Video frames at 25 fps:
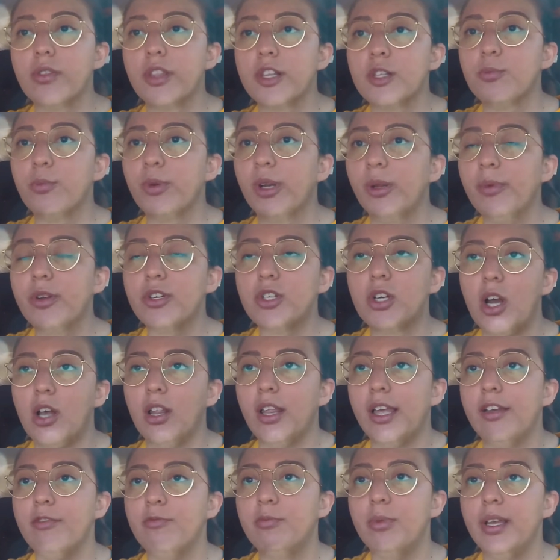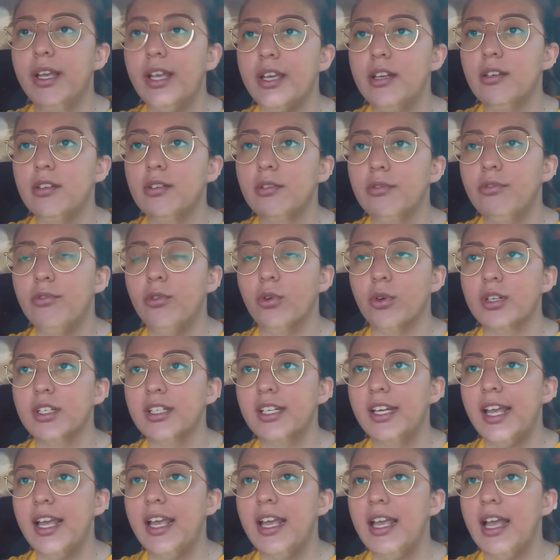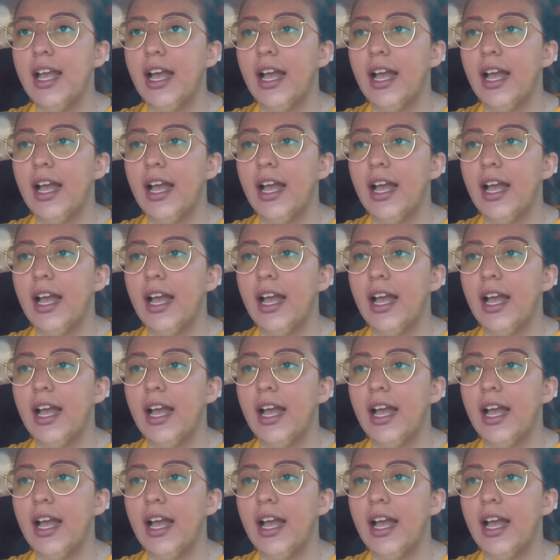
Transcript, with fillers: That's pretty much all I have planned for today.